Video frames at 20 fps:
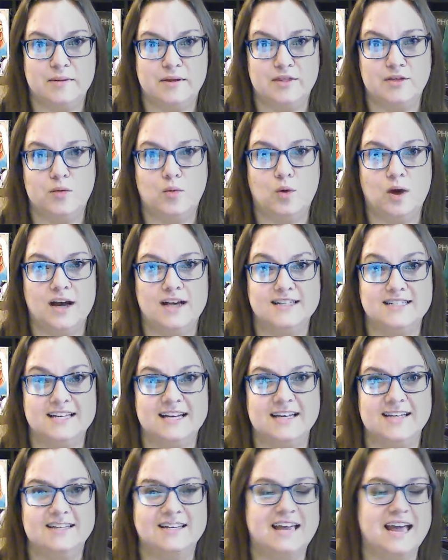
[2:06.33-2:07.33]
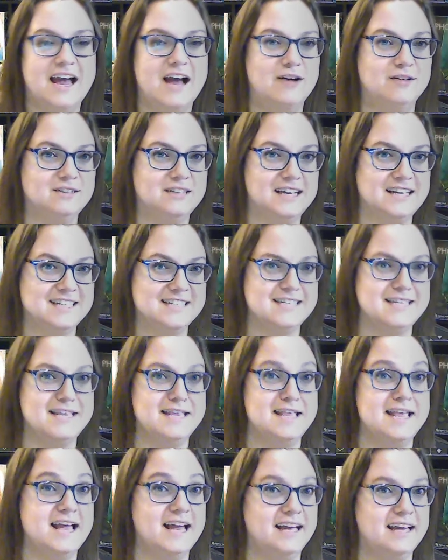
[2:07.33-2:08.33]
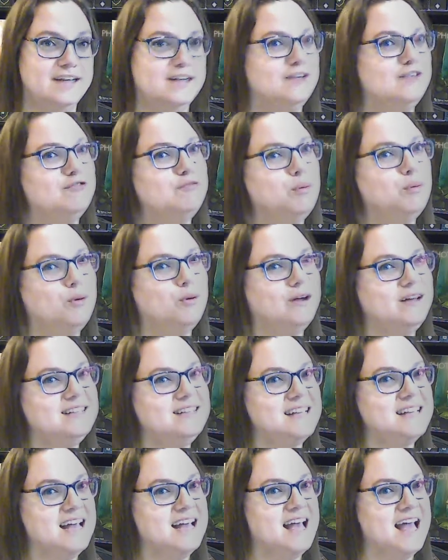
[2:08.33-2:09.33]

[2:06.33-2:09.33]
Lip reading: otherwise they count as negative points.